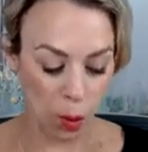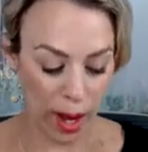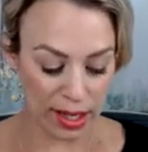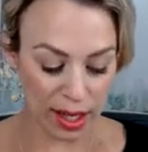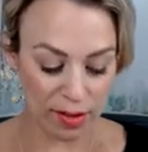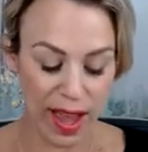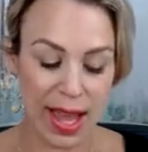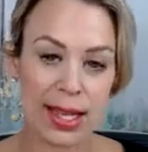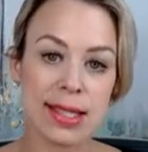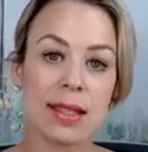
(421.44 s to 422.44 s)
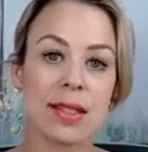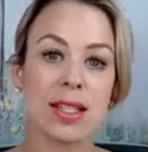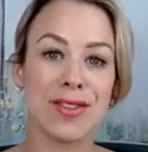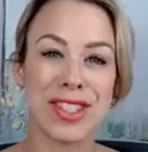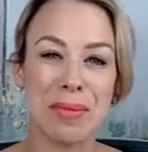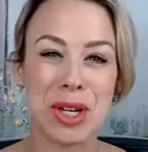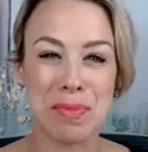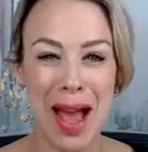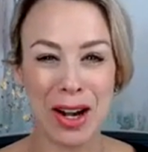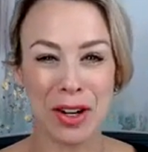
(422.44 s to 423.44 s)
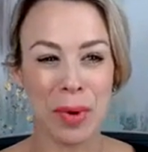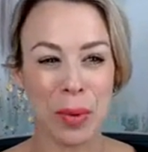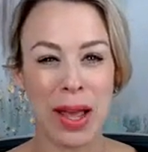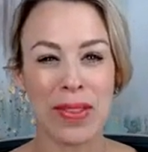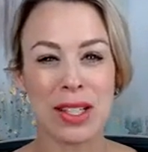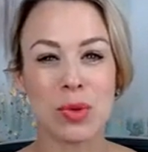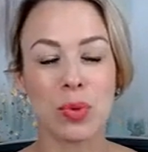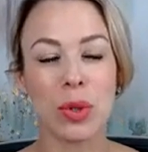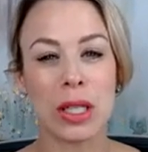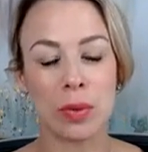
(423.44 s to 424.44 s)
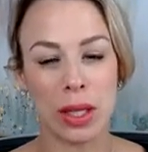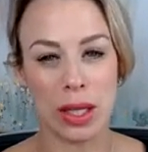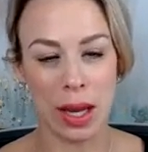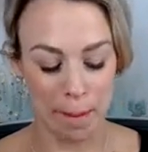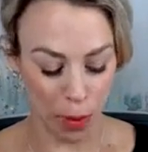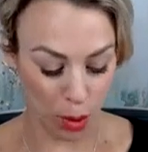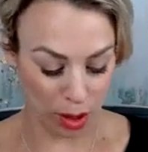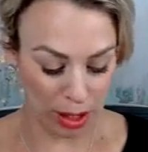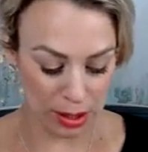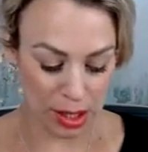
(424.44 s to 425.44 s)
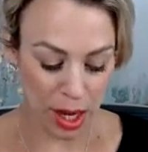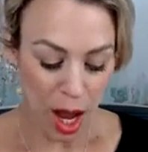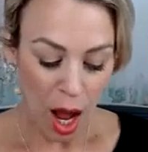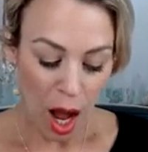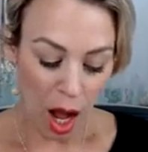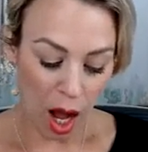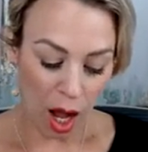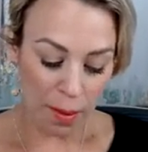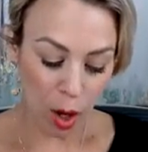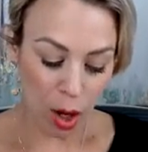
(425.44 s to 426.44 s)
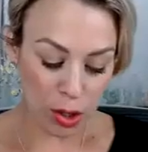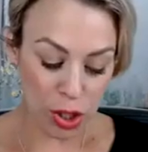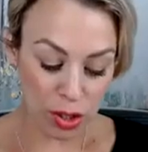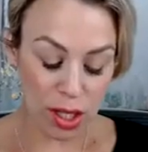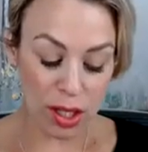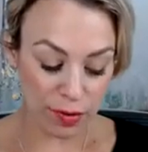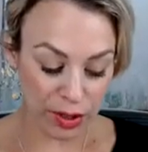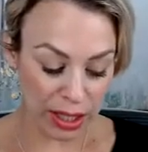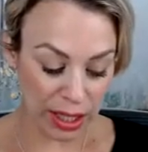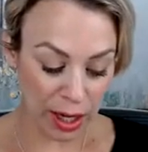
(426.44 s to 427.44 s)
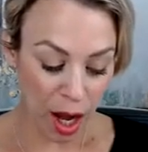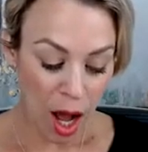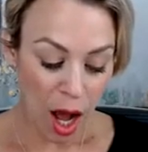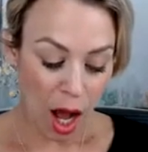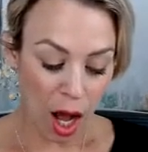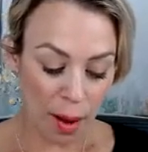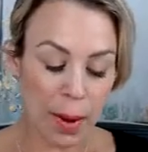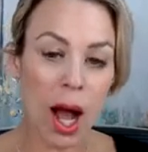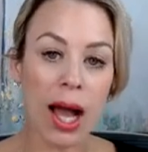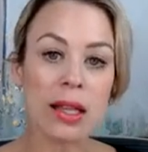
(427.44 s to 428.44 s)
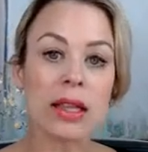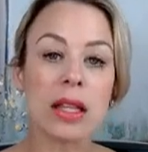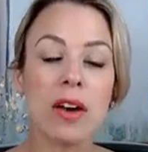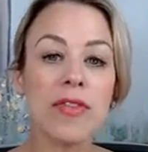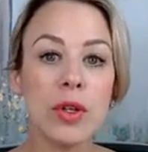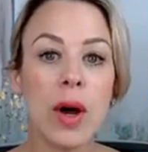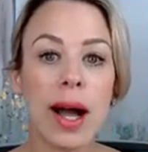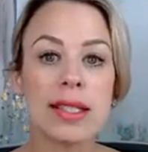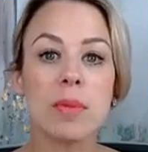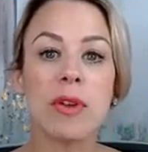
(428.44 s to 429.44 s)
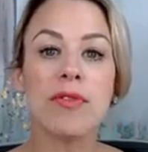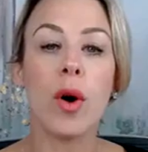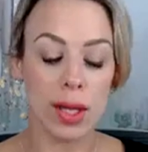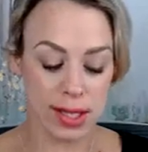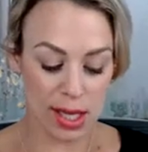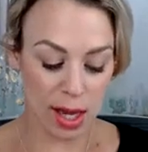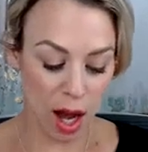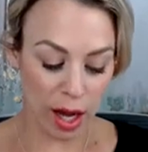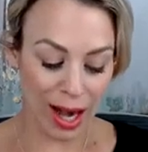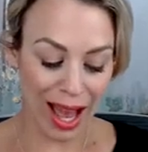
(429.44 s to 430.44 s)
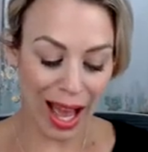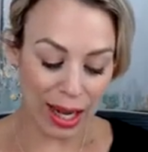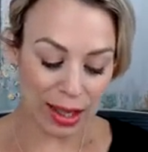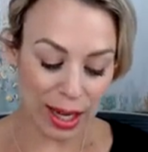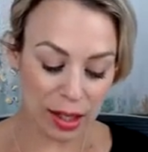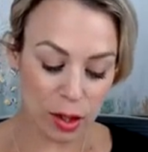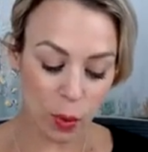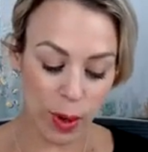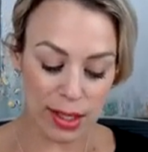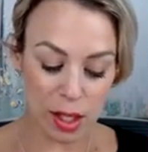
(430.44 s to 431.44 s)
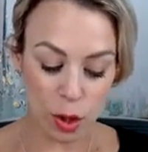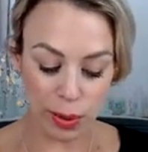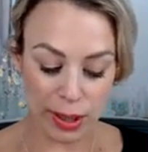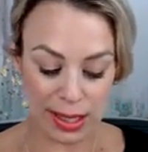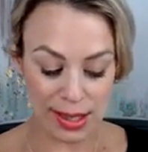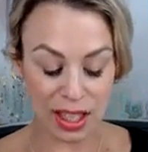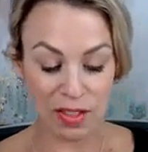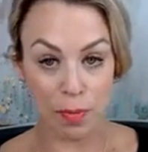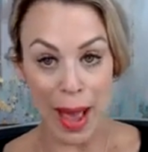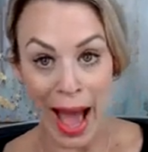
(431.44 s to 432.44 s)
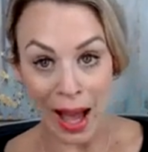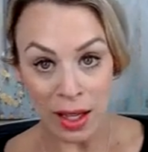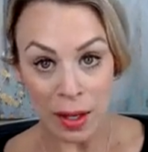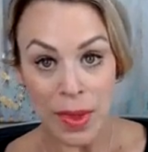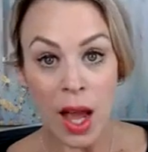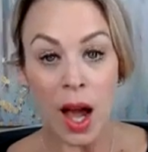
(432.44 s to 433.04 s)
when conveying sensitive subject matter. Okay, that's really, really important. Alternatively, I'd love for you guys to be focusing on highlighting the ways that you plan to give back.